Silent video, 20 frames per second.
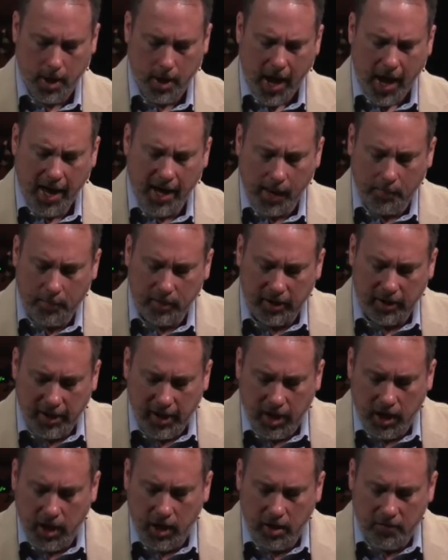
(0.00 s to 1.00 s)
And I
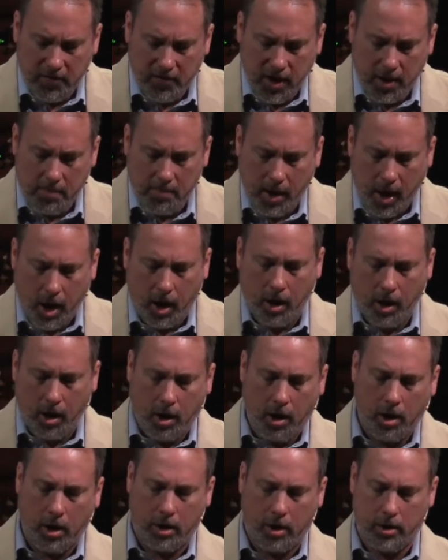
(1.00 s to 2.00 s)
believe in my
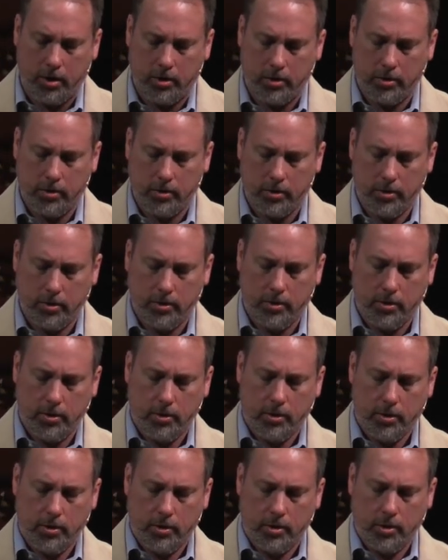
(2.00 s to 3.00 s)
heart
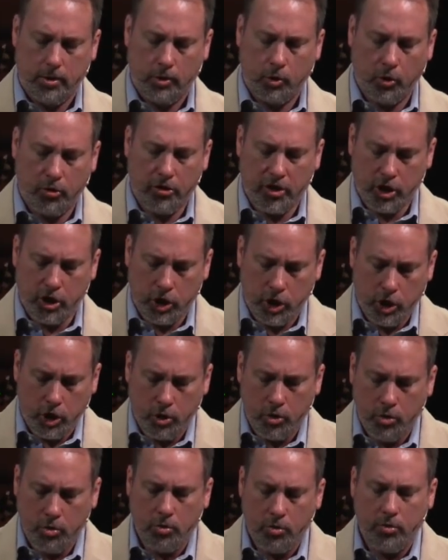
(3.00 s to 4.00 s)
Lord, that
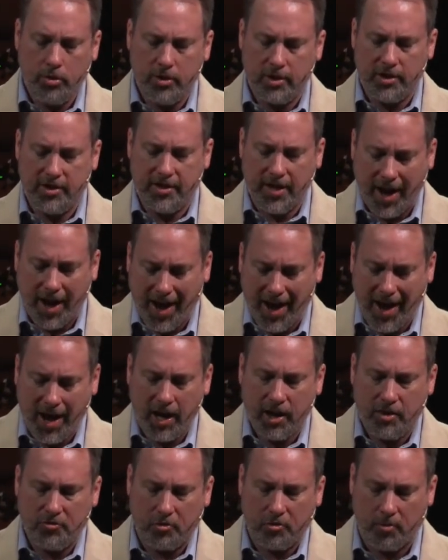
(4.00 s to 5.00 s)
you
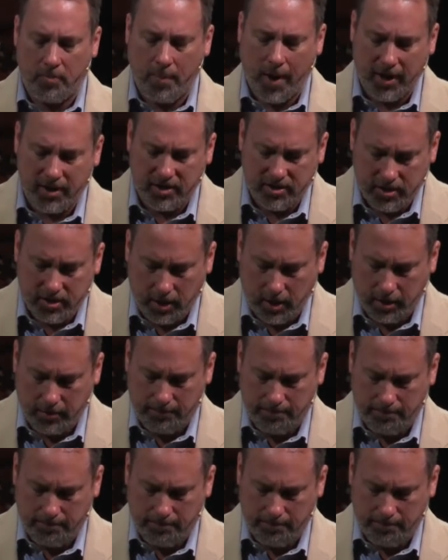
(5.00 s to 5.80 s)
died for my sin.